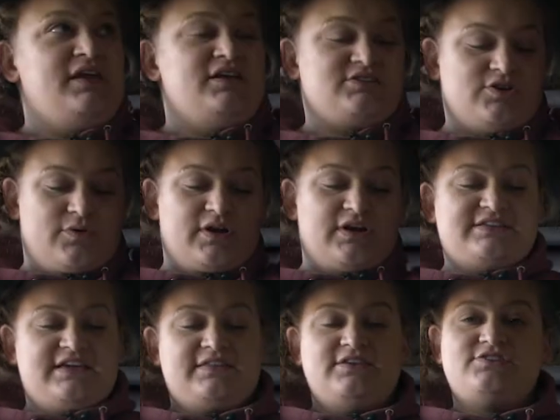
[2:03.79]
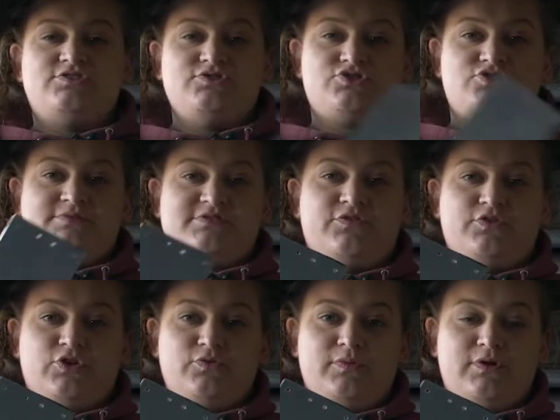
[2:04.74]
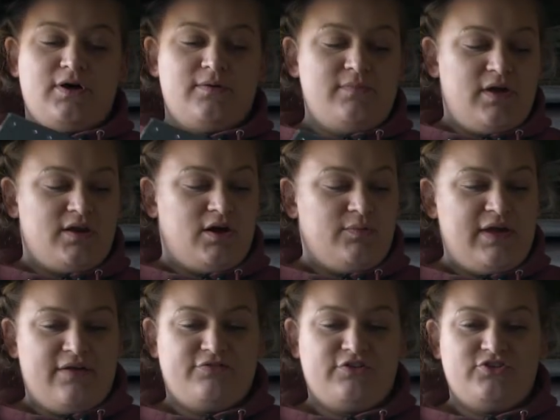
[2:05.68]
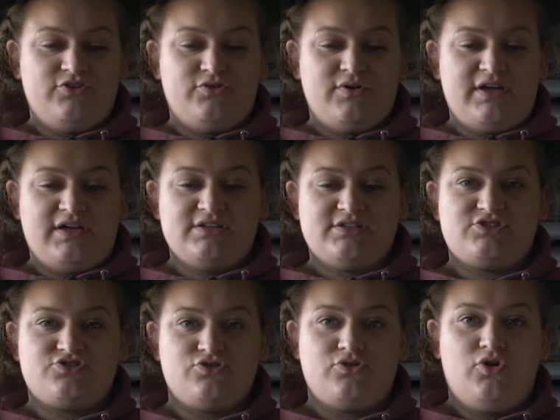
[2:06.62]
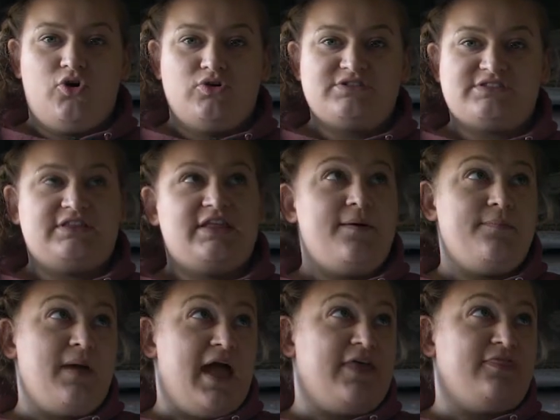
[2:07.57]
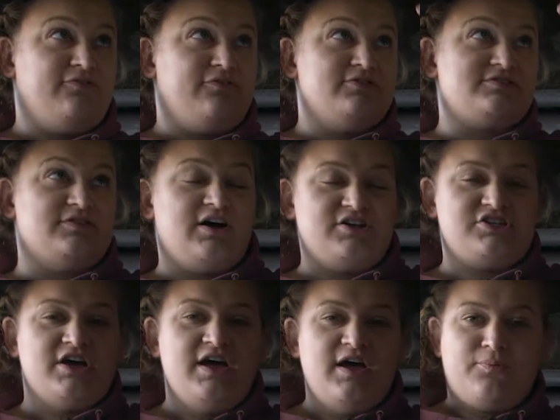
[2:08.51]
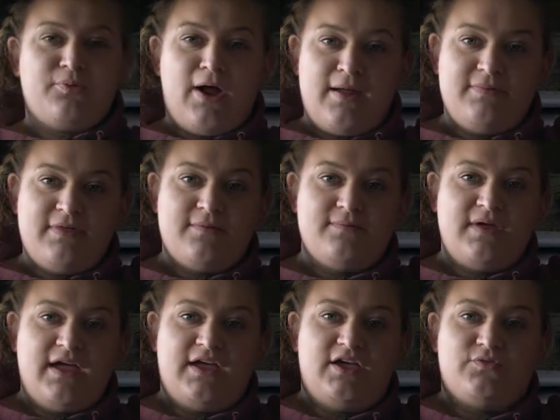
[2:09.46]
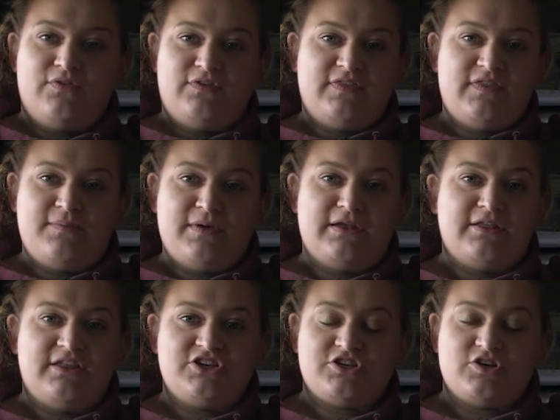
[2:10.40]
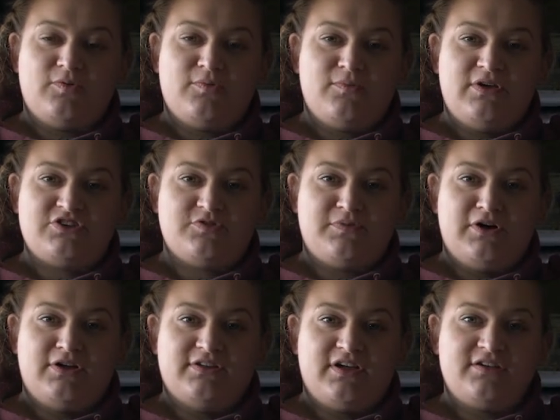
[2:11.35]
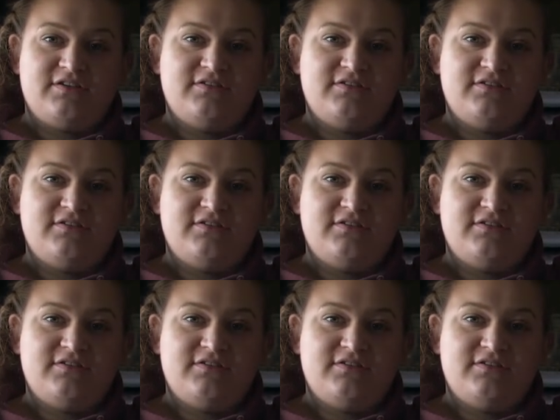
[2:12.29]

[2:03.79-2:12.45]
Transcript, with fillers: So we're gonna take these two strips of aluminum and all we have to do is drill the holes in them and the fuselage, prime them and rivet them in and they should all, it should be all done.